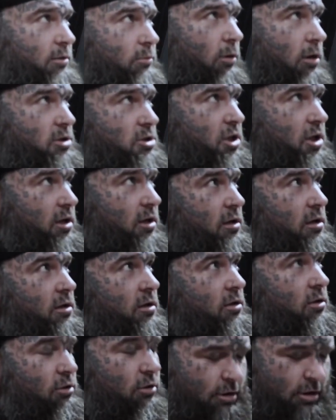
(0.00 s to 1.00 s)
watching
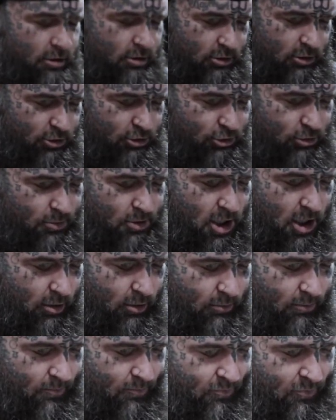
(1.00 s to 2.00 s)
your own YouTube
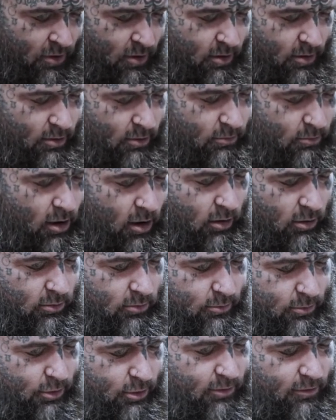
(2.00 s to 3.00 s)
channel while
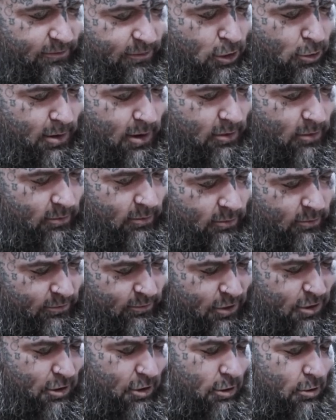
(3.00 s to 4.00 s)
you're filming
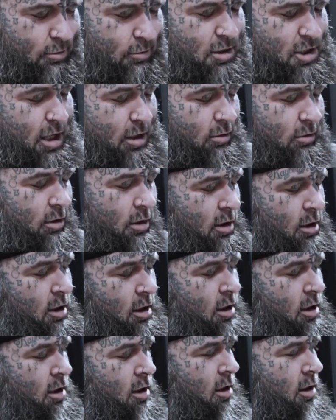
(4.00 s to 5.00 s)
for your YouTube channel.
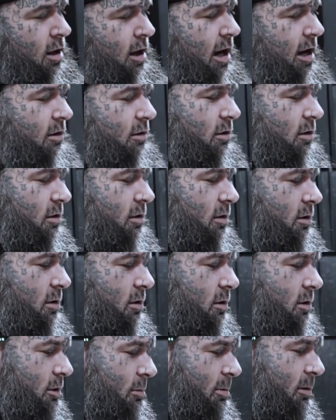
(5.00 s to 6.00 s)
And
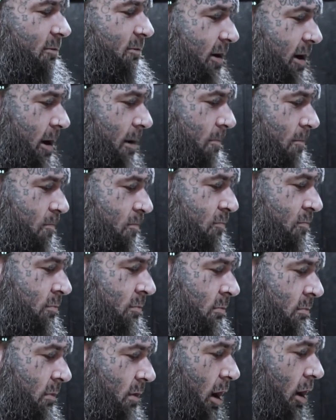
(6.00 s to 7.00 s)
to be fair,
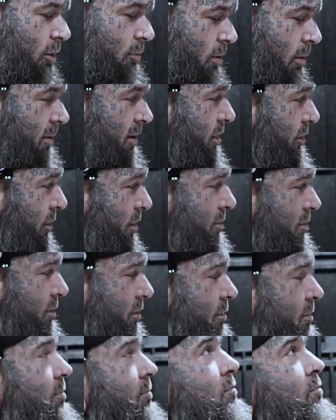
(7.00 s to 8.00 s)
I would probably agree with
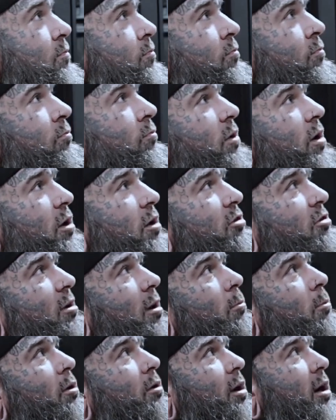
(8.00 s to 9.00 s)
you. It is
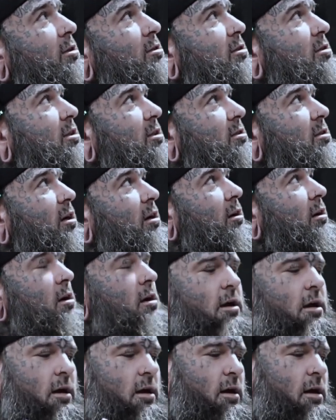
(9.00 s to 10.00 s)
somewhat narcissistic.
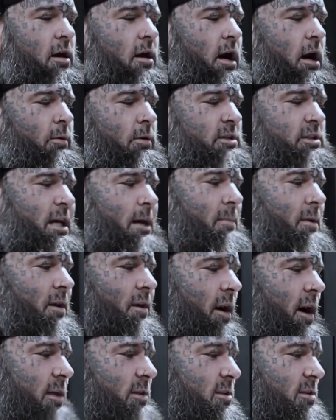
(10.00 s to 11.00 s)
I wouldn't say I'm a
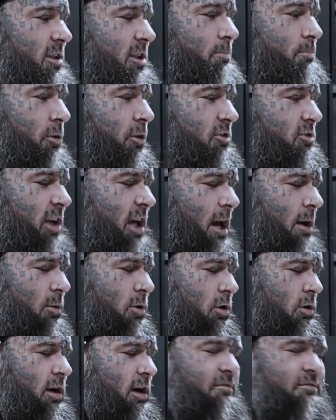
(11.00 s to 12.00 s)
narcissist per se. We
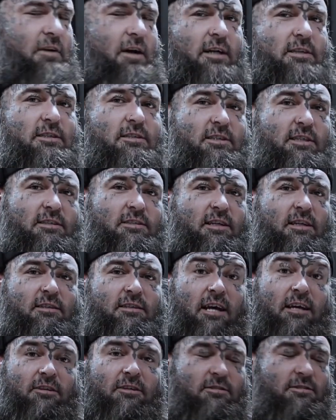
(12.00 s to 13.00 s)
all have narcissistic
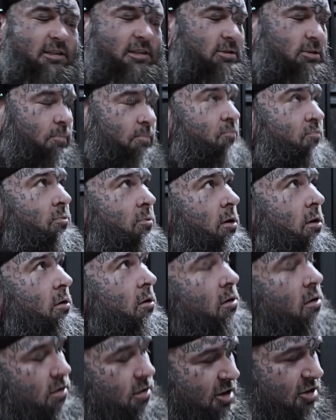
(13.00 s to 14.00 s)
tendencies.
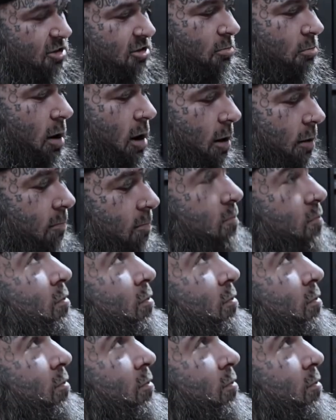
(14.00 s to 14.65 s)
This is mine.